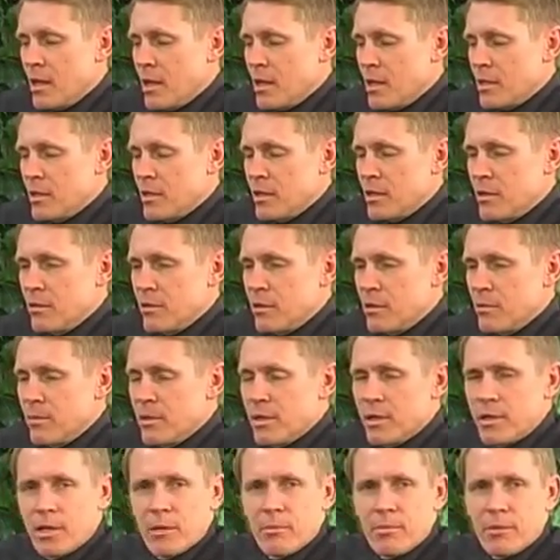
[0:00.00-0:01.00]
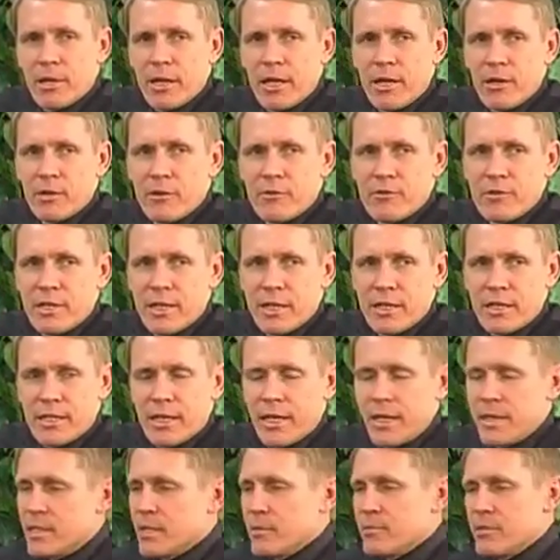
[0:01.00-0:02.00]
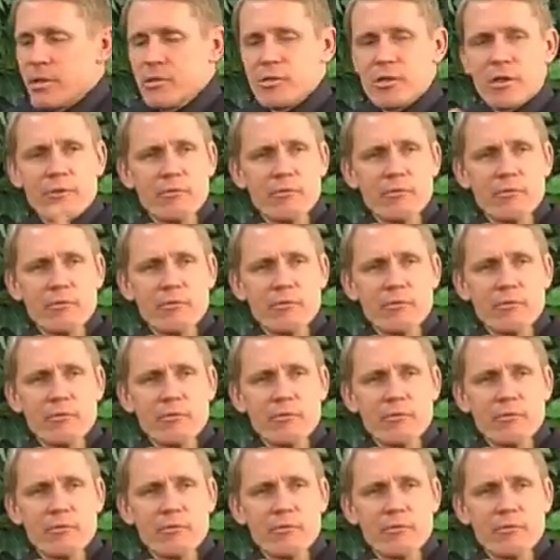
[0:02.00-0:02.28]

And you build up a layer of dead diatoms.